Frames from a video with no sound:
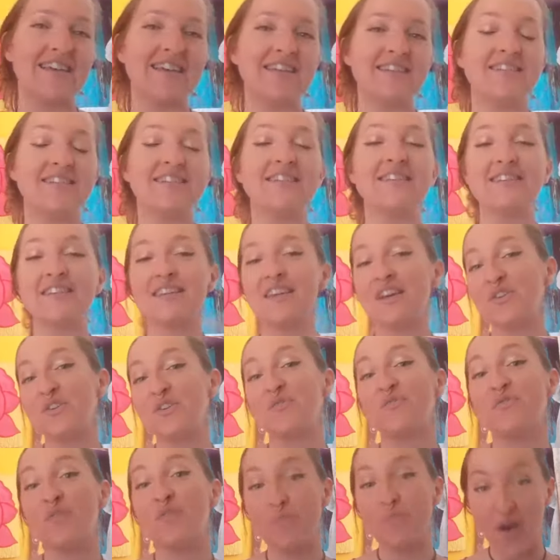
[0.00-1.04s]

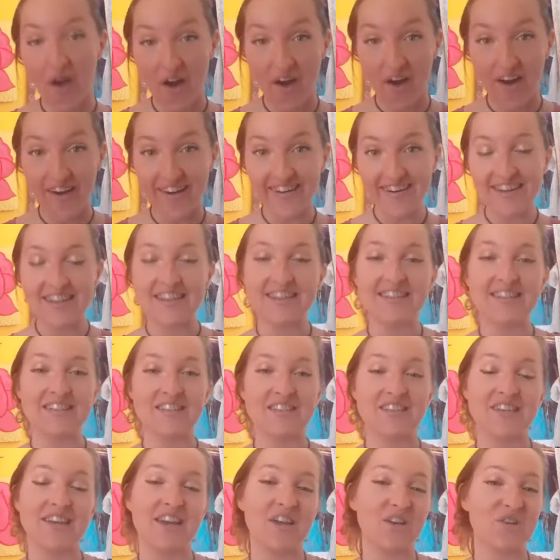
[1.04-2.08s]
disconnection from the heart and
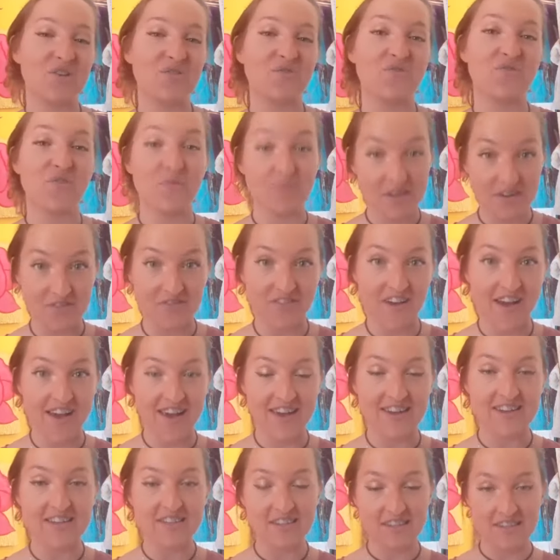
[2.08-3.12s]
disconnection from the
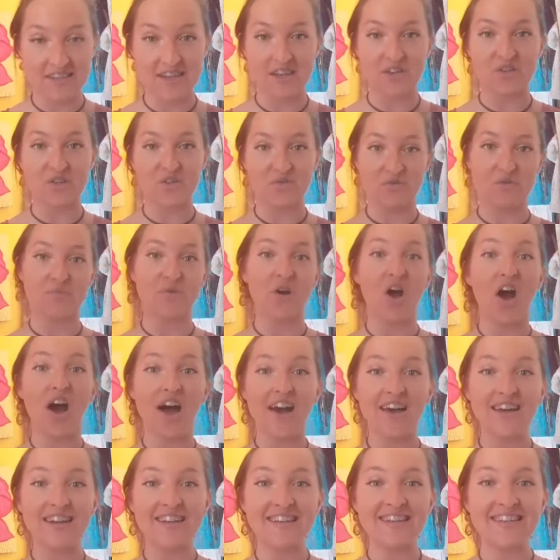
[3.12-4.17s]
divine, disconnection from
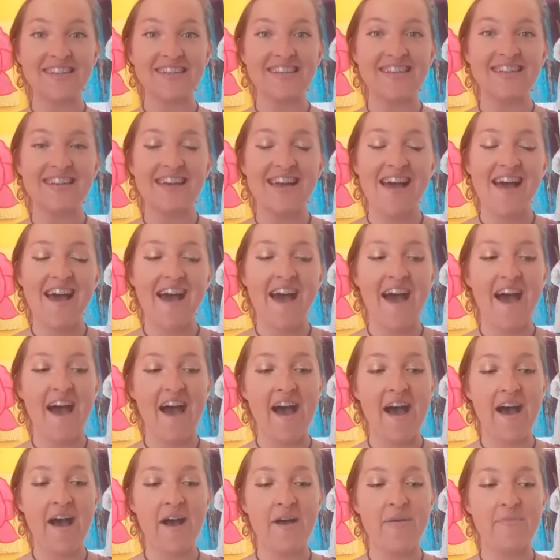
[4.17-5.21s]
God.
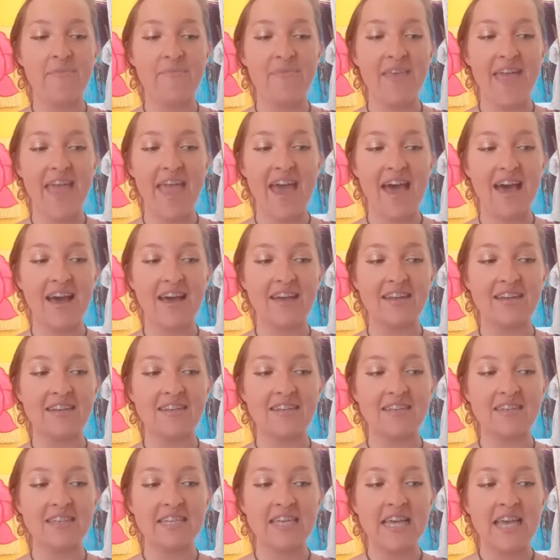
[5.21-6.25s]
Um,
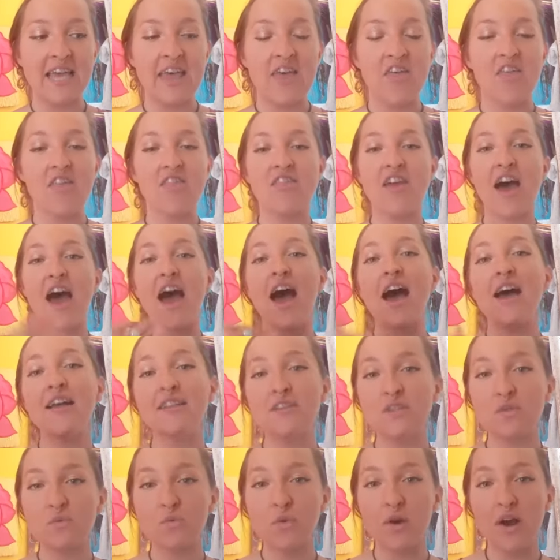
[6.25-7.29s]
and
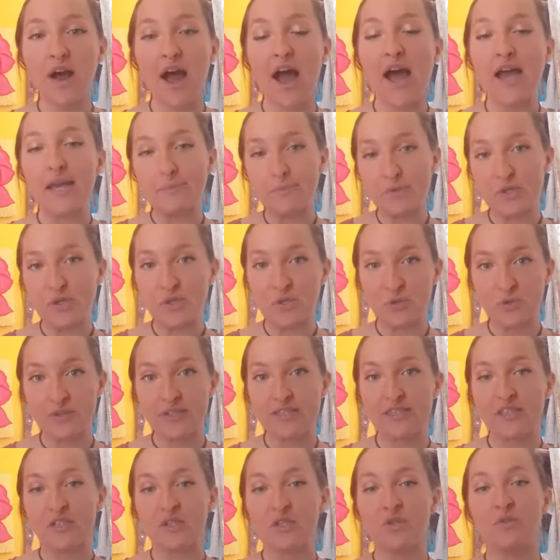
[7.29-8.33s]
that's where I'm
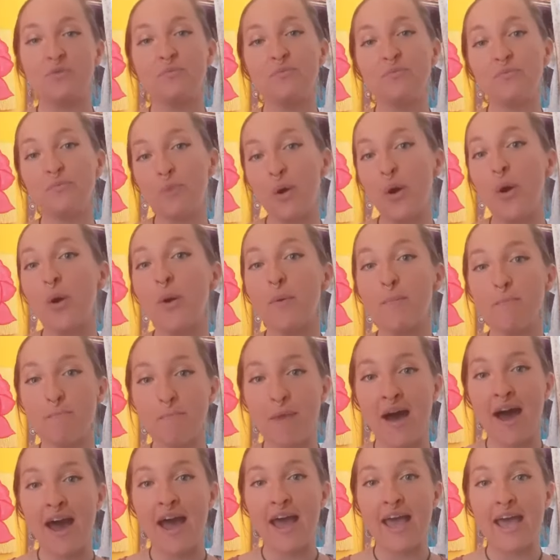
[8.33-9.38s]
choosing to put
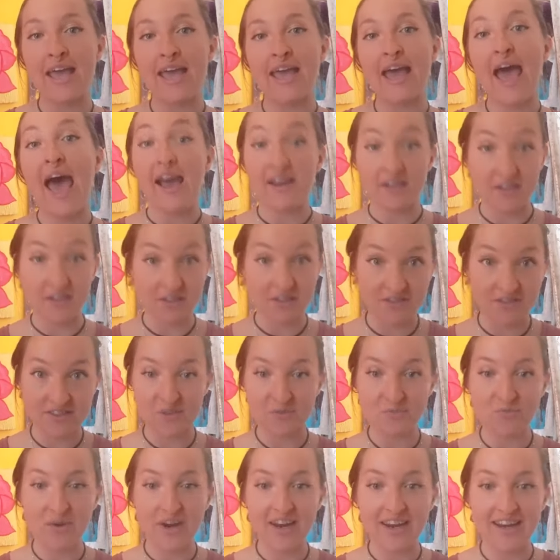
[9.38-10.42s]
my
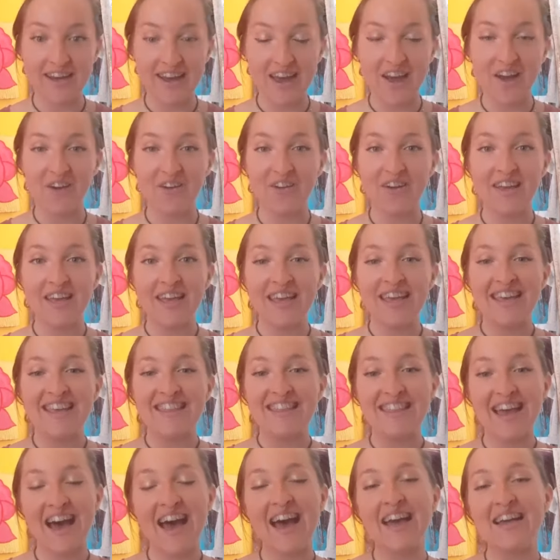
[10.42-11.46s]
activism right now.
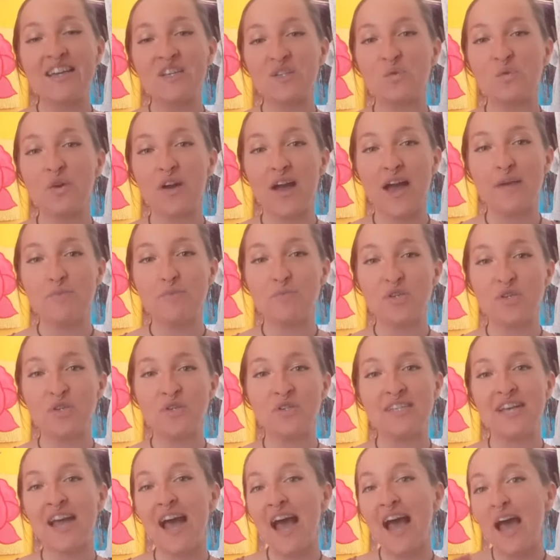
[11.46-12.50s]
That is where I'm
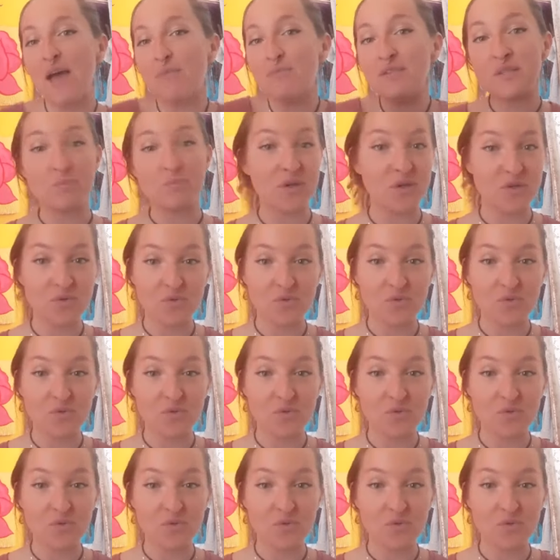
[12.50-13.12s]
choosing. I'm a spiritual